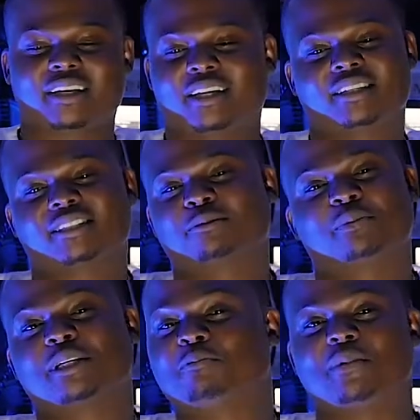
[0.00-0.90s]
Like,
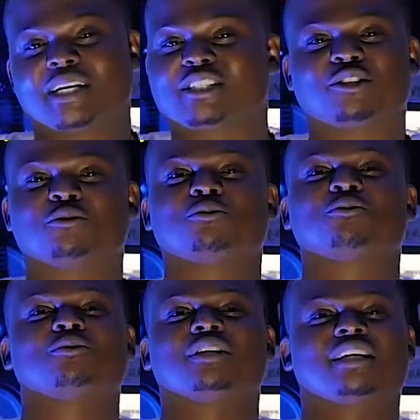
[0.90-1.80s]
just be the best
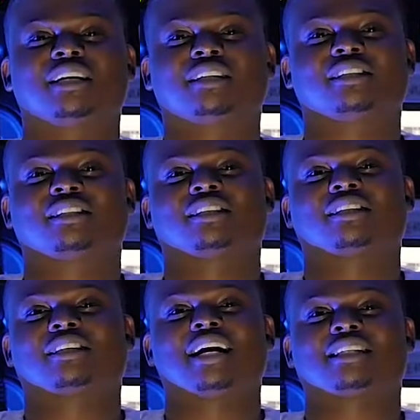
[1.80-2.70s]
you, and
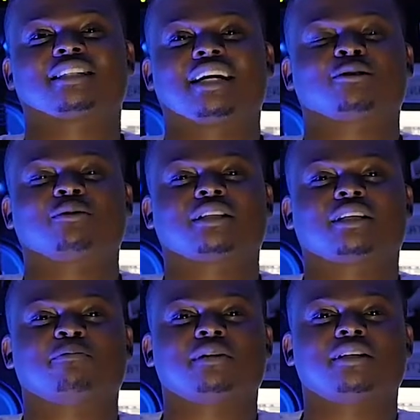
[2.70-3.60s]
that's that's what's
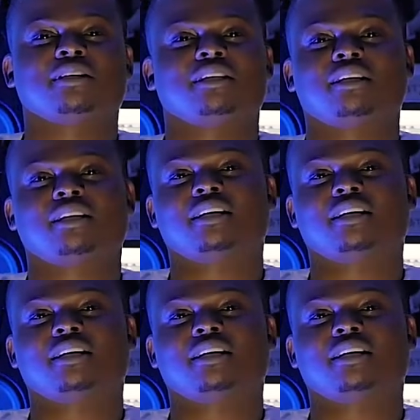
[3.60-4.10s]
gonna be